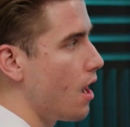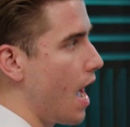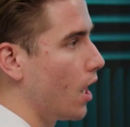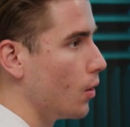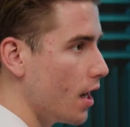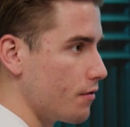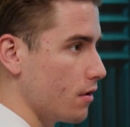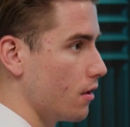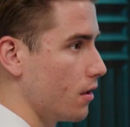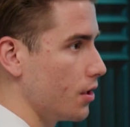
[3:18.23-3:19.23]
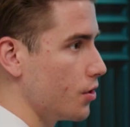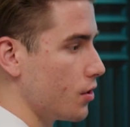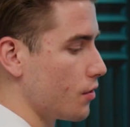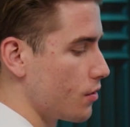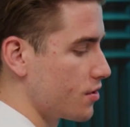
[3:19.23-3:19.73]
However,
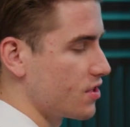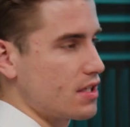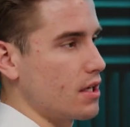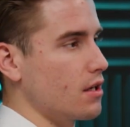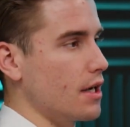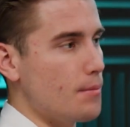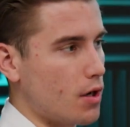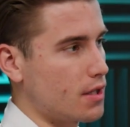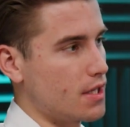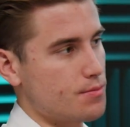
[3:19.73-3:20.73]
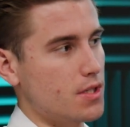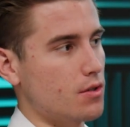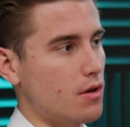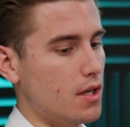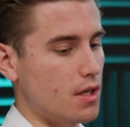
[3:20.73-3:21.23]
there is a secondary market that's being
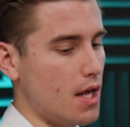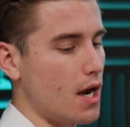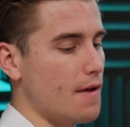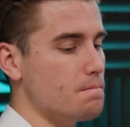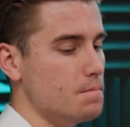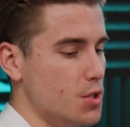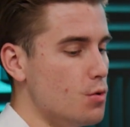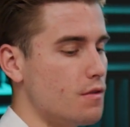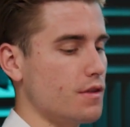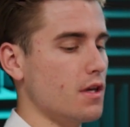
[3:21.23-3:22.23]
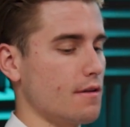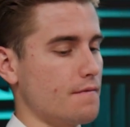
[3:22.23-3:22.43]
created. And I do think